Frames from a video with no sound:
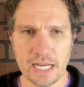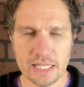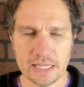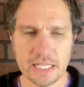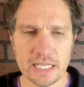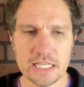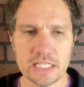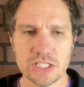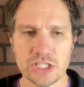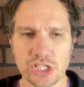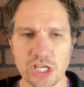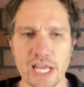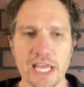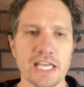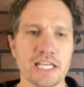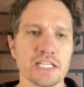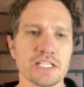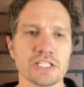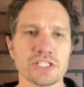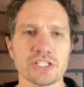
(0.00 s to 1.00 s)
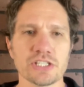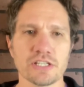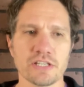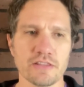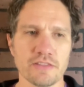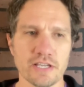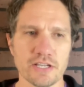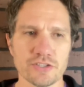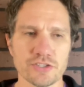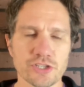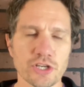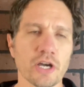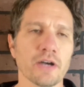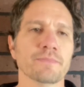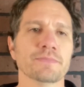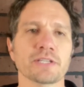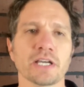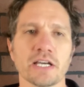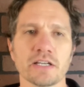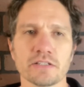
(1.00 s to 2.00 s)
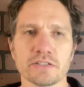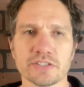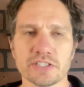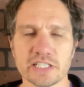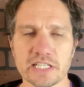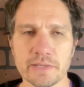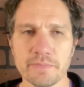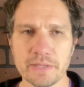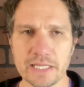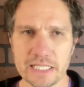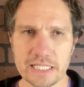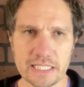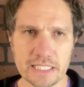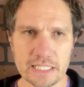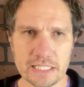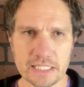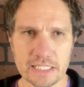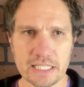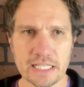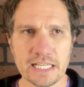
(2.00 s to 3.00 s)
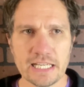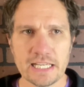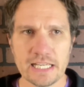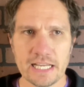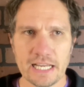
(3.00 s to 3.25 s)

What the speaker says: and they change their job title to comedian